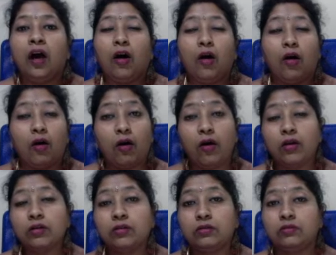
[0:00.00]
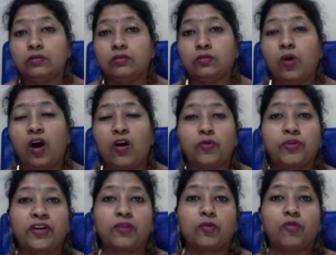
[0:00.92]
or you
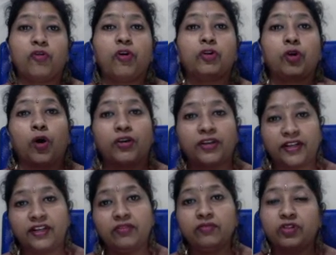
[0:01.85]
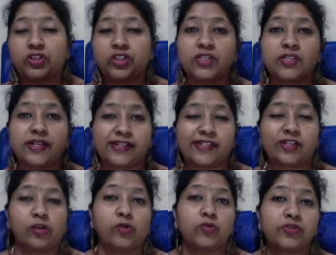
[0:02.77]
can go for .in, which is
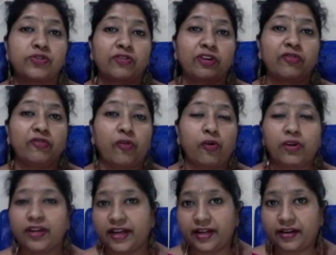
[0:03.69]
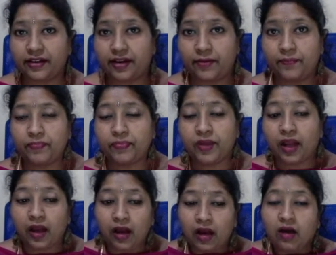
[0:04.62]
exclusively for India.
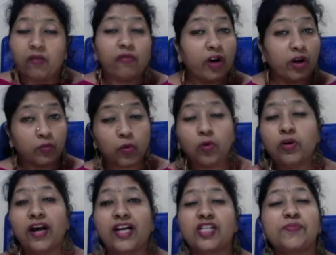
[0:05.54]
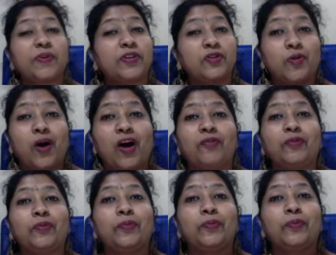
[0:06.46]
One more aspect you have to
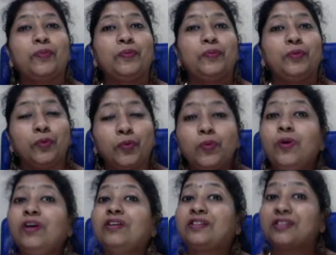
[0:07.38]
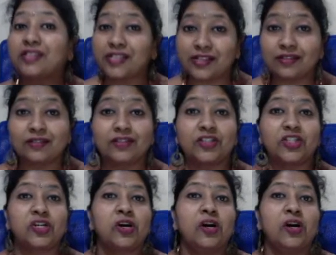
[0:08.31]
do a research